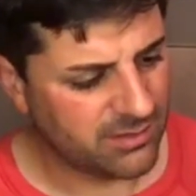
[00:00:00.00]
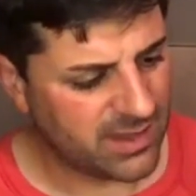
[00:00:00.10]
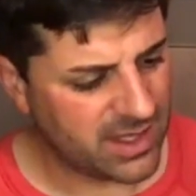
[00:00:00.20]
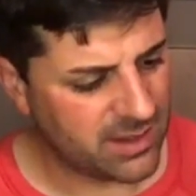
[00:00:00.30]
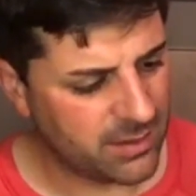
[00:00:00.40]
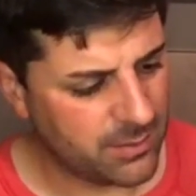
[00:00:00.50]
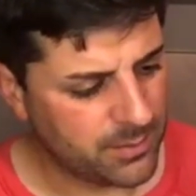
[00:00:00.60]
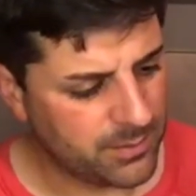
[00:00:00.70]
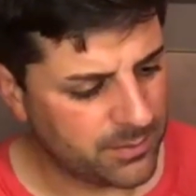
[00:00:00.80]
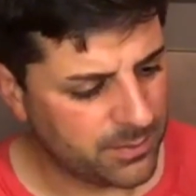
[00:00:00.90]
Then
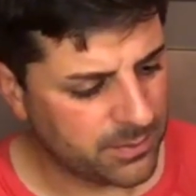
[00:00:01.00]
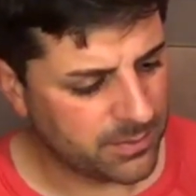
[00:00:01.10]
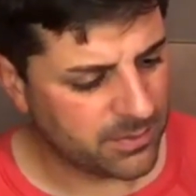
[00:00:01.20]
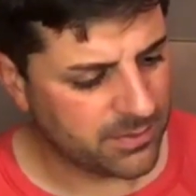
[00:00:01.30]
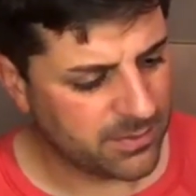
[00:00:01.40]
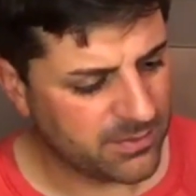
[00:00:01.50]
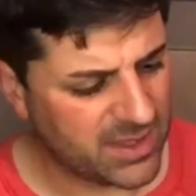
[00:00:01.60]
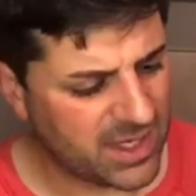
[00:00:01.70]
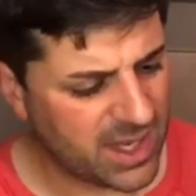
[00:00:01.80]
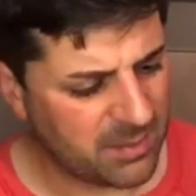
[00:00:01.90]

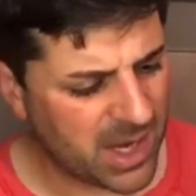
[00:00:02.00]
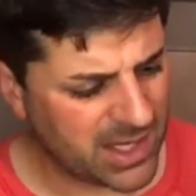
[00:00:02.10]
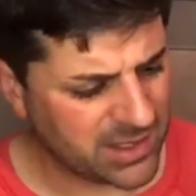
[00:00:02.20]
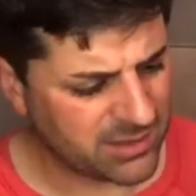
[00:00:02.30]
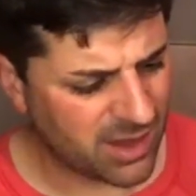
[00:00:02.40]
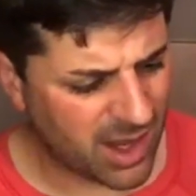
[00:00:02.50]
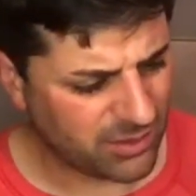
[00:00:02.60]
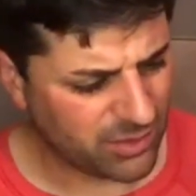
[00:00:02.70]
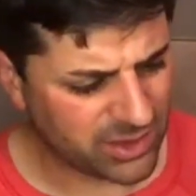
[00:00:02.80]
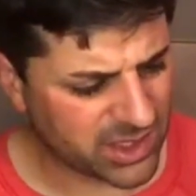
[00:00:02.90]
am I
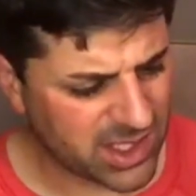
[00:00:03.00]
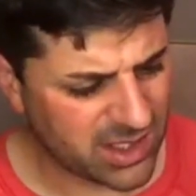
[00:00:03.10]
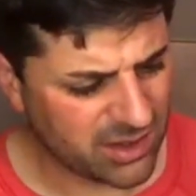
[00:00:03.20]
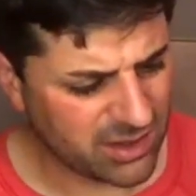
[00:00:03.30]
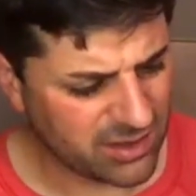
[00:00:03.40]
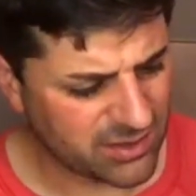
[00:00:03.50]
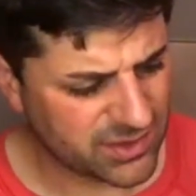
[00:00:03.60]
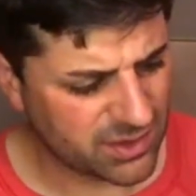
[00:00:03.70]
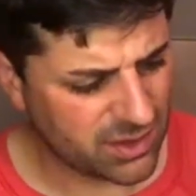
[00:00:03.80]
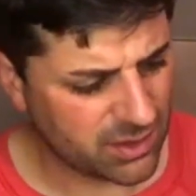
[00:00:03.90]
not really here,
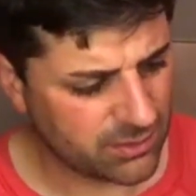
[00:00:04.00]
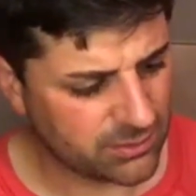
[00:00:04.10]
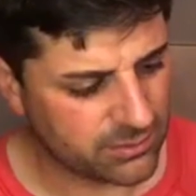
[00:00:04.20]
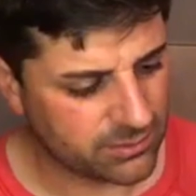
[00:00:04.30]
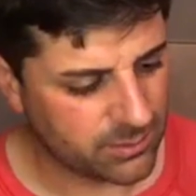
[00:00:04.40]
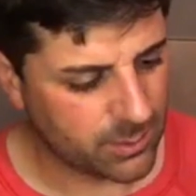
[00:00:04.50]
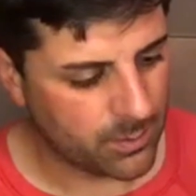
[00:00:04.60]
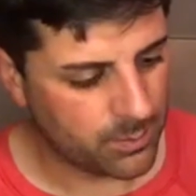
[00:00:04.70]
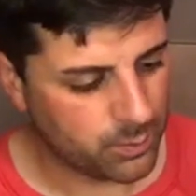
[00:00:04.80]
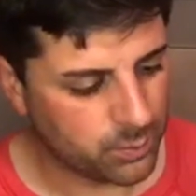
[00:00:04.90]
sir?
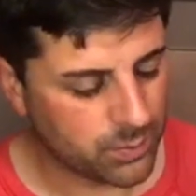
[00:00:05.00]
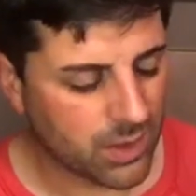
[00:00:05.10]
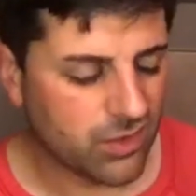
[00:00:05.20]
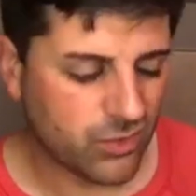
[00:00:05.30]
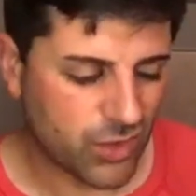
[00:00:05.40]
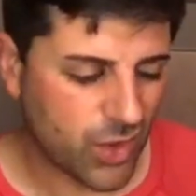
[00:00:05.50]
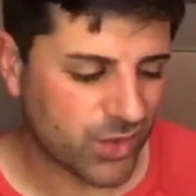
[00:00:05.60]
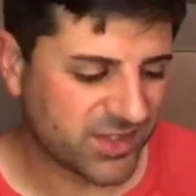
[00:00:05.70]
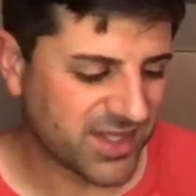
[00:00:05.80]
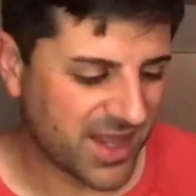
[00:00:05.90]

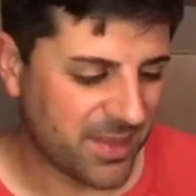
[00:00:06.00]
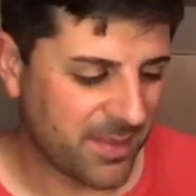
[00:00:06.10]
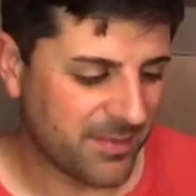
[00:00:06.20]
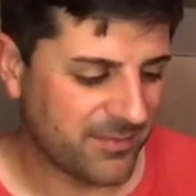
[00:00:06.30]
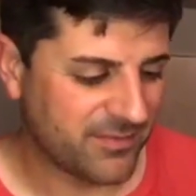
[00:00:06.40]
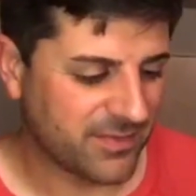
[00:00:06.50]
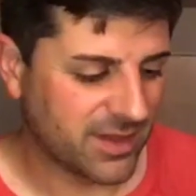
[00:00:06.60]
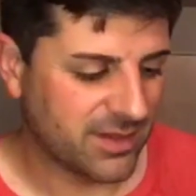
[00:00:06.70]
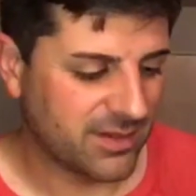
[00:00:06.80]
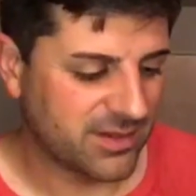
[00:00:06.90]
"No, son,"
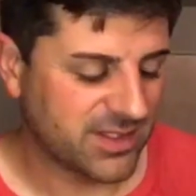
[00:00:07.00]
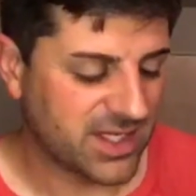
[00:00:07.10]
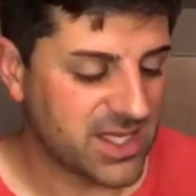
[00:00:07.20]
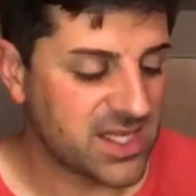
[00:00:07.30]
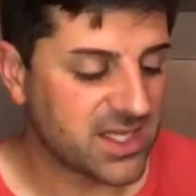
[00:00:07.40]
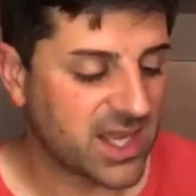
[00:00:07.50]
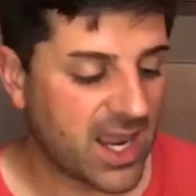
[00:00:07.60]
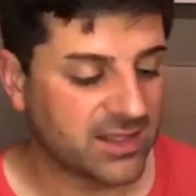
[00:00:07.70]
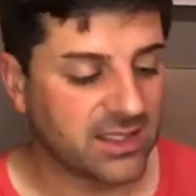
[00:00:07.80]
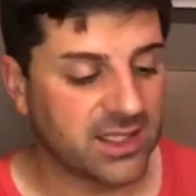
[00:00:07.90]
said he
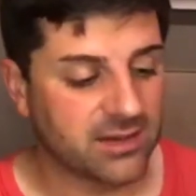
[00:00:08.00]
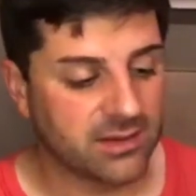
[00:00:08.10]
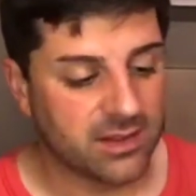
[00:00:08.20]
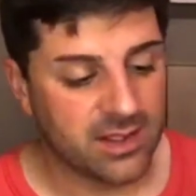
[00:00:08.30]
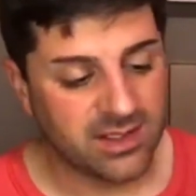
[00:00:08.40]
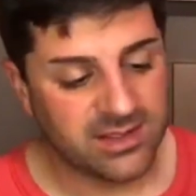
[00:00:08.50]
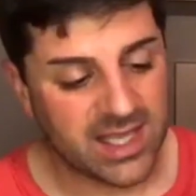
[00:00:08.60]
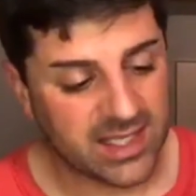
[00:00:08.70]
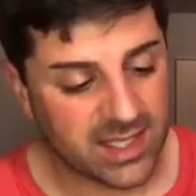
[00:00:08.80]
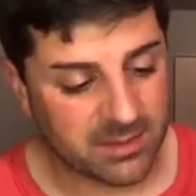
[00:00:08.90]
kindly,
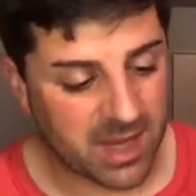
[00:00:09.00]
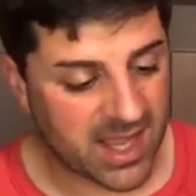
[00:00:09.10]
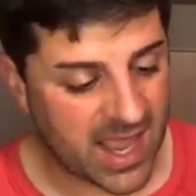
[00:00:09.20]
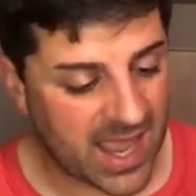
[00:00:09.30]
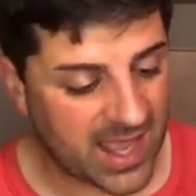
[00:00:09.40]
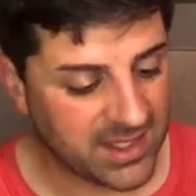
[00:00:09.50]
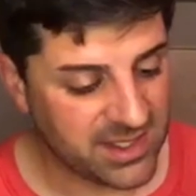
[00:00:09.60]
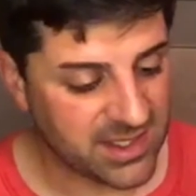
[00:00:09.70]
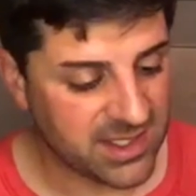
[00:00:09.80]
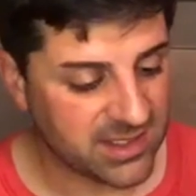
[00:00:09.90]
taking my hand
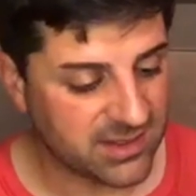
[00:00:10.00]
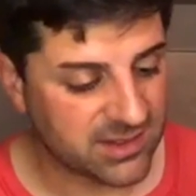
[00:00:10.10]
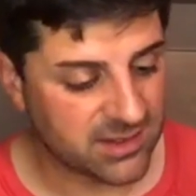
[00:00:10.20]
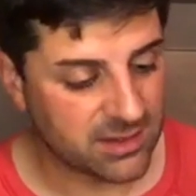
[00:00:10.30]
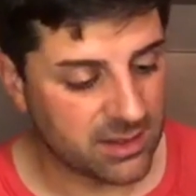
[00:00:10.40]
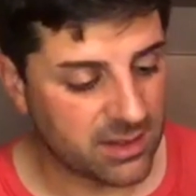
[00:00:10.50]
in his.